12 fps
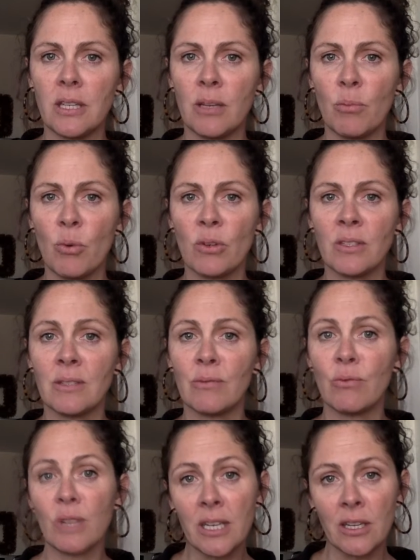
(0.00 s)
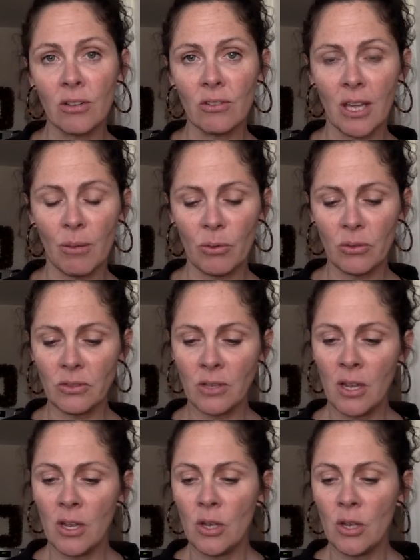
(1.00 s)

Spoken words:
and the importance of reading your labels.